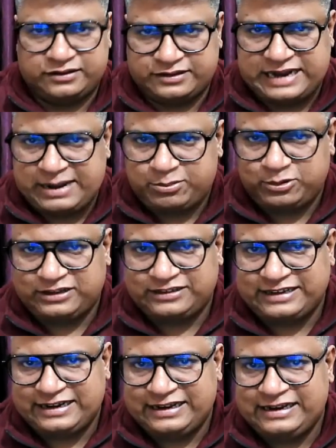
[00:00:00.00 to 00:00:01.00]
Subscribe to the
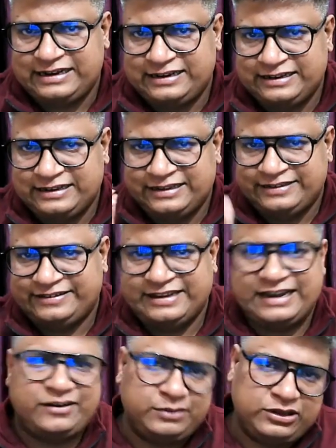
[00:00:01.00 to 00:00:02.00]
channel,
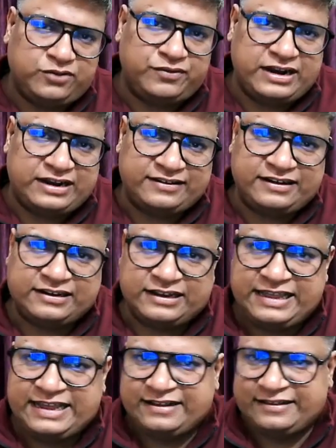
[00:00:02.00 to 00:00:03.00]
share it with your friends and
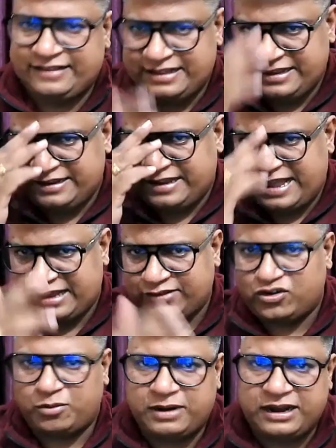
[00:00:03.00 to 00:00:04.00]
colleagues. Thank
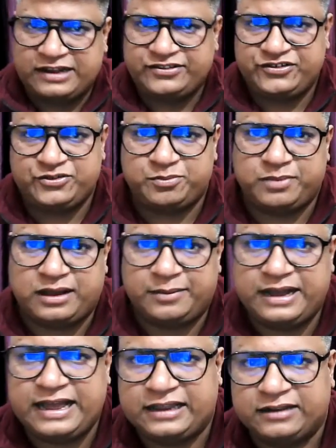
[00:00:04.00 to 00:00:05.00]
you so much.
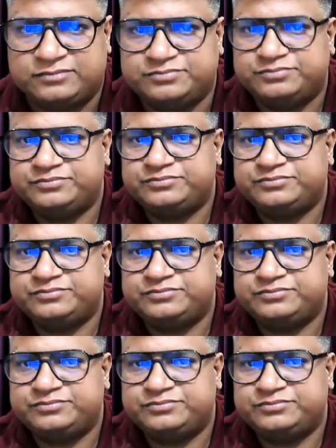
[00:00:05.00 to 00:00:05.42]
Bye-bye.